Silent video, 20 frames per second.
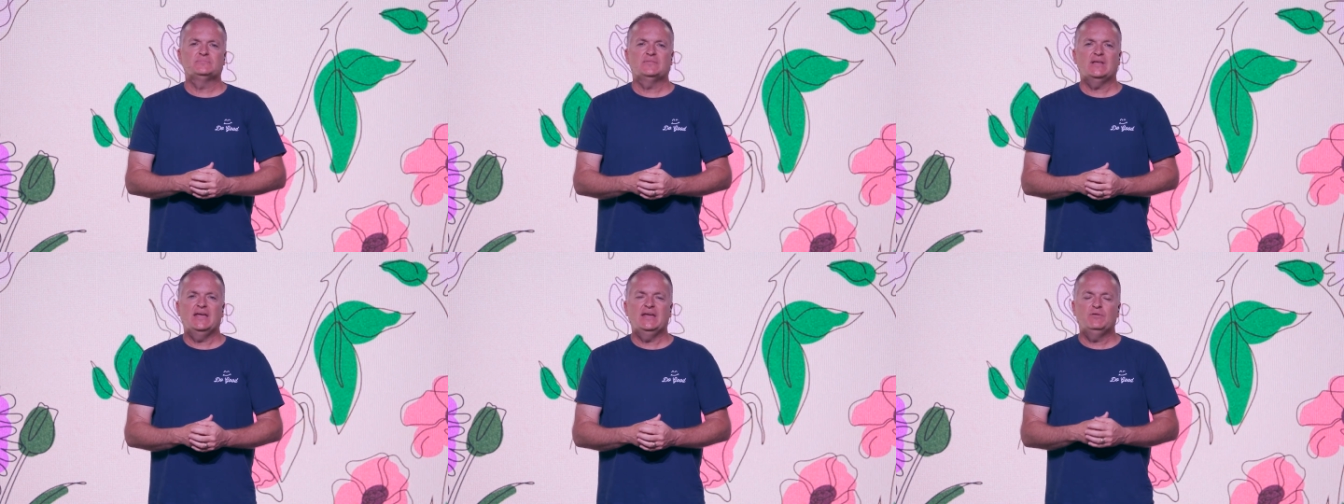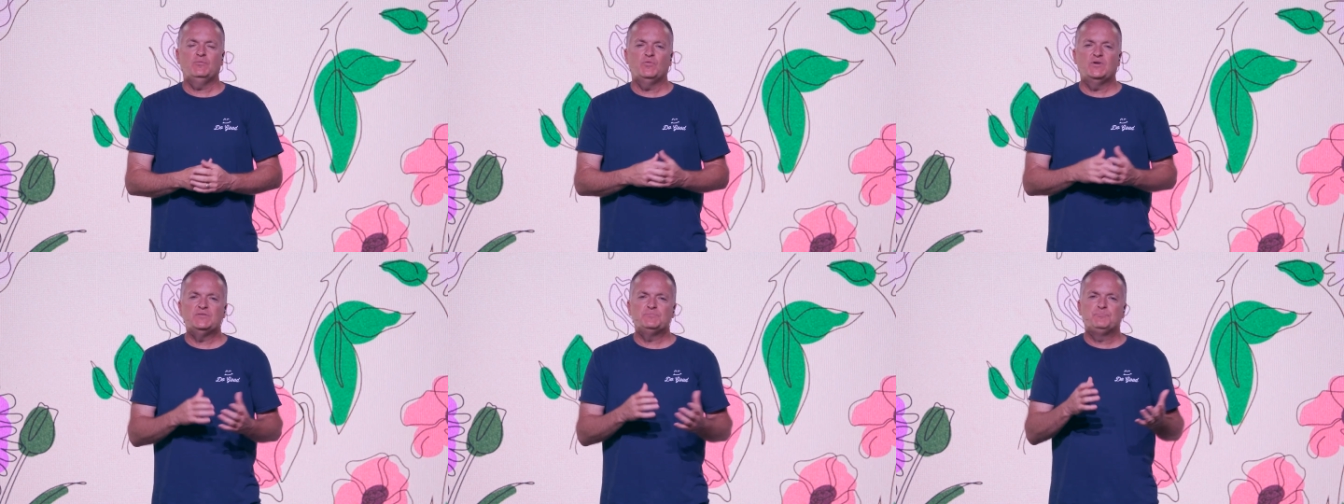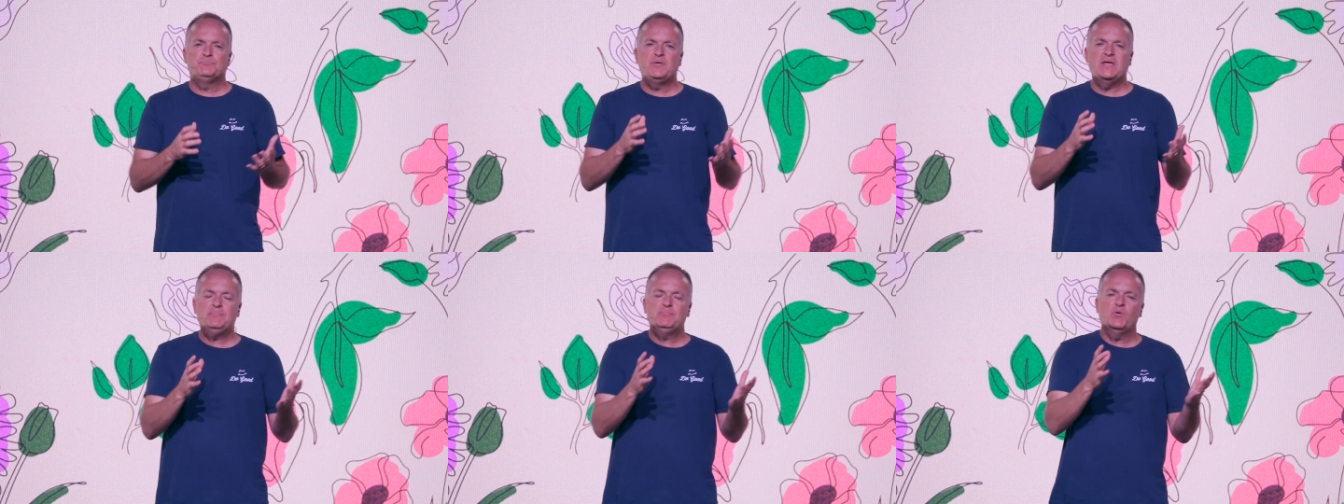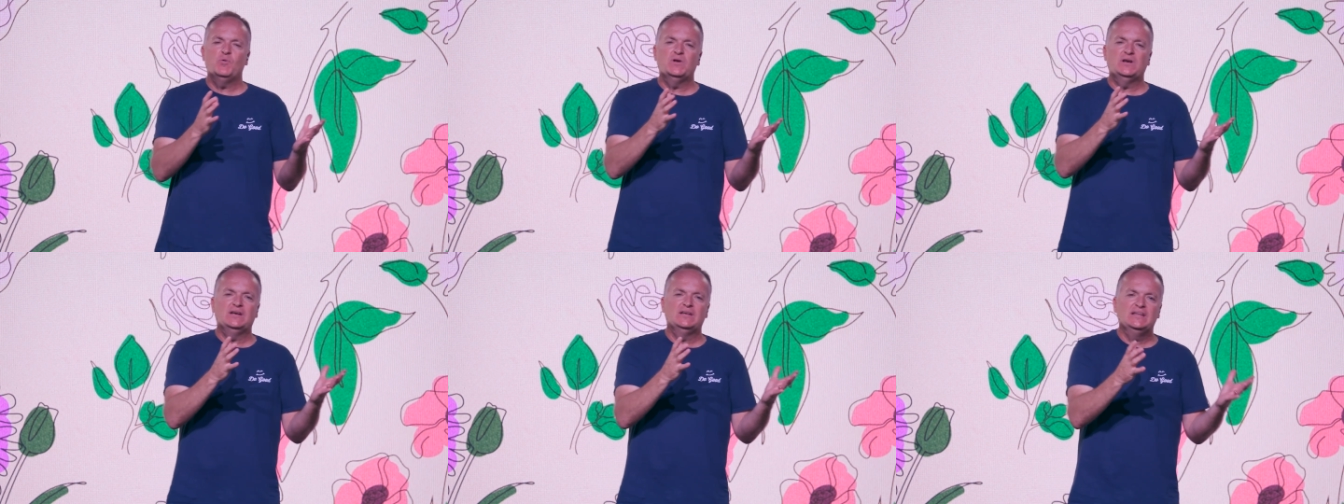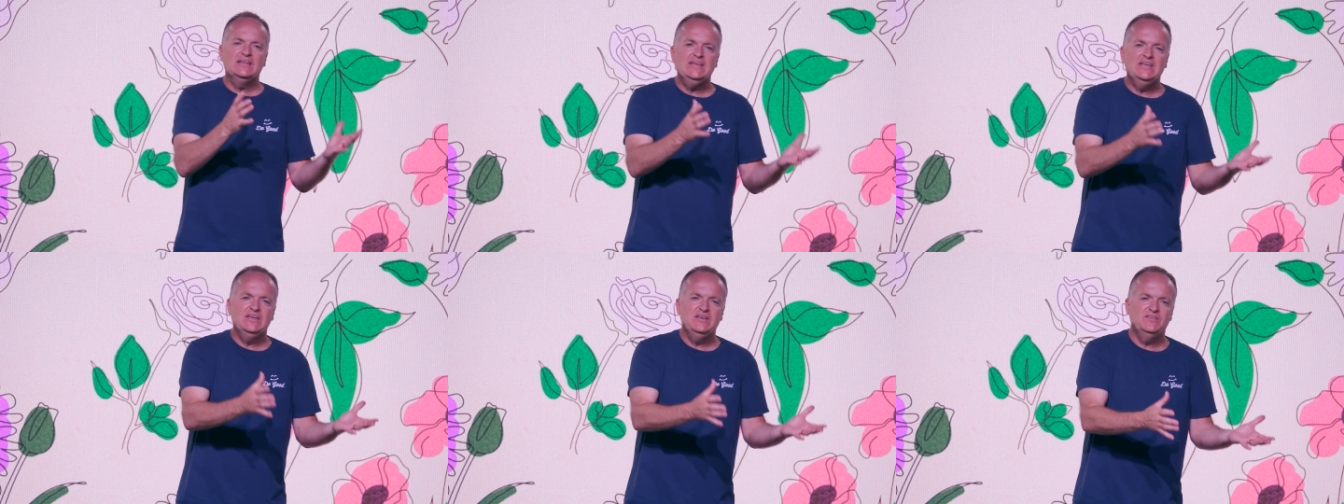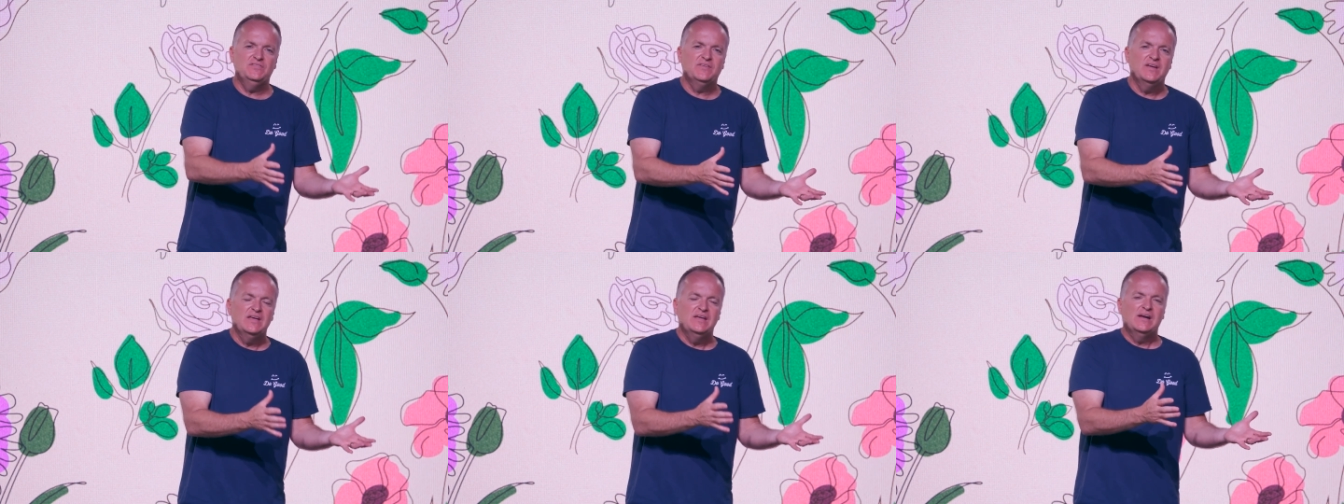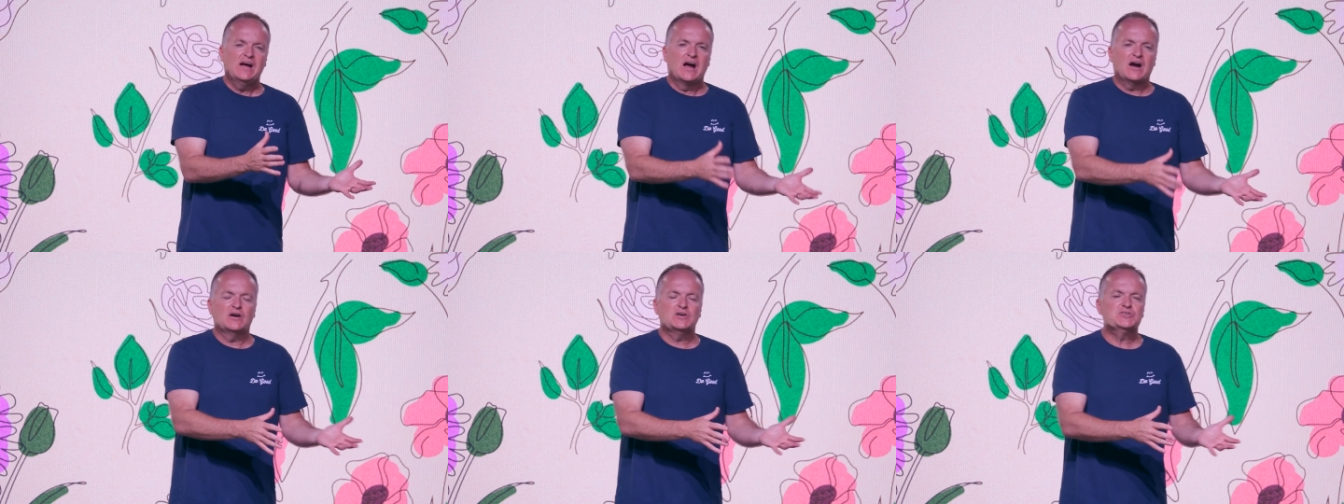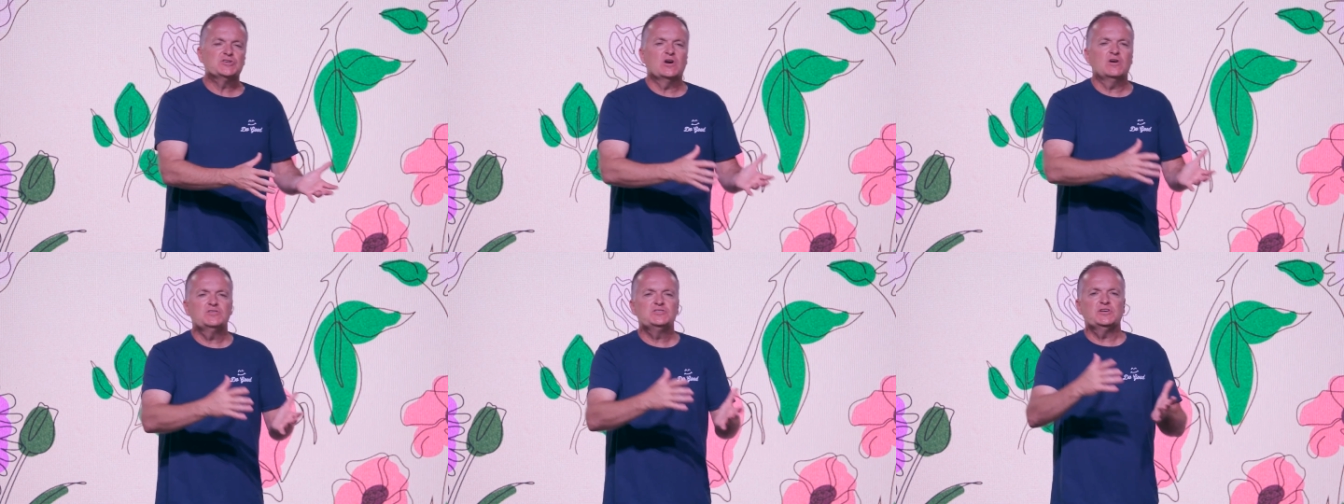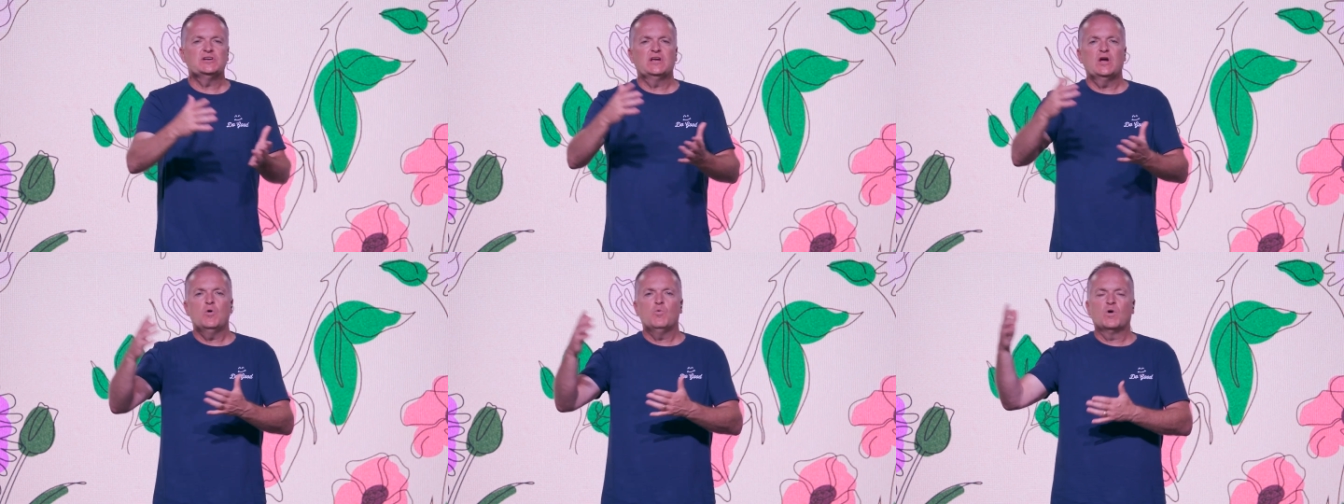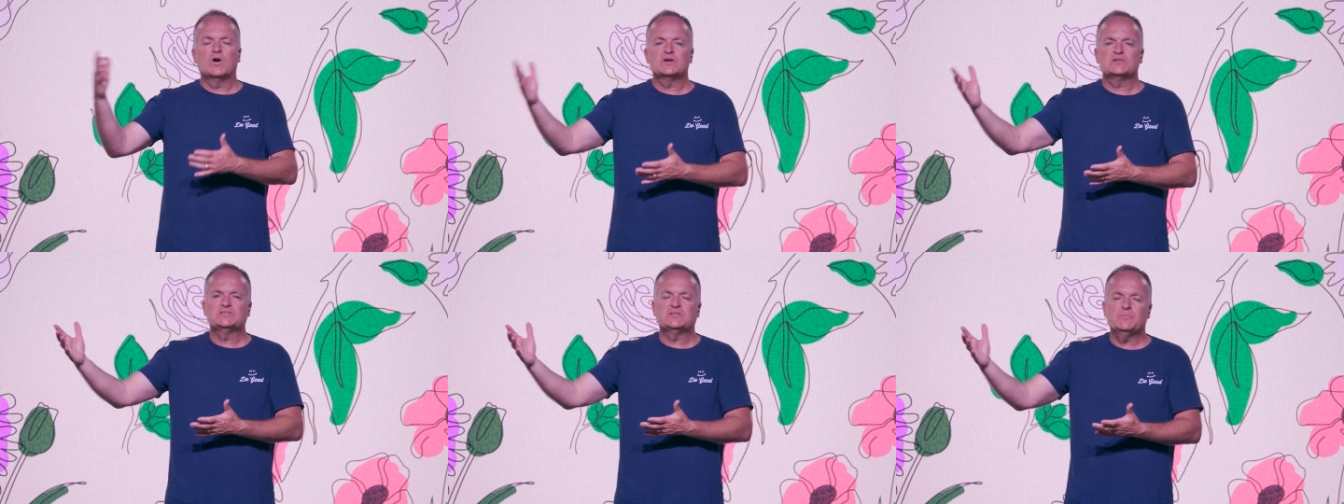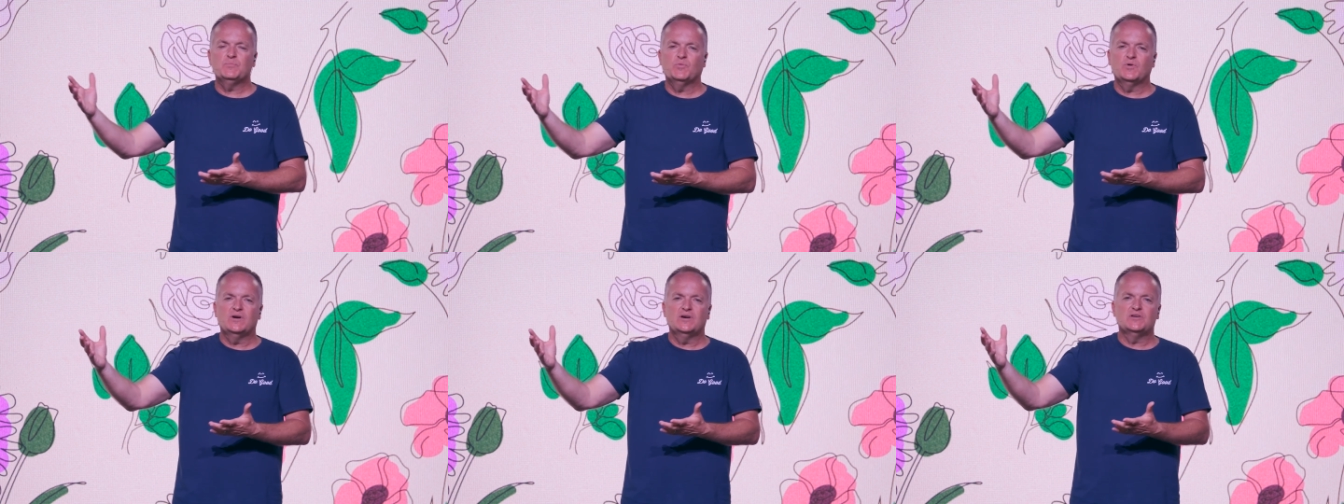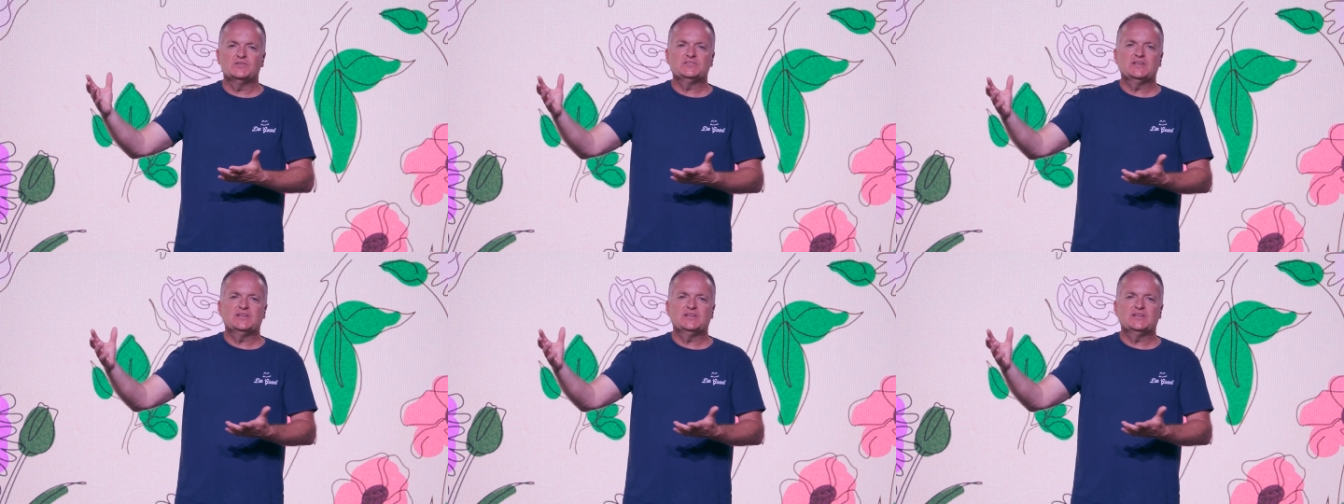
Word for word: And when people would leave our church and go work somewhere else,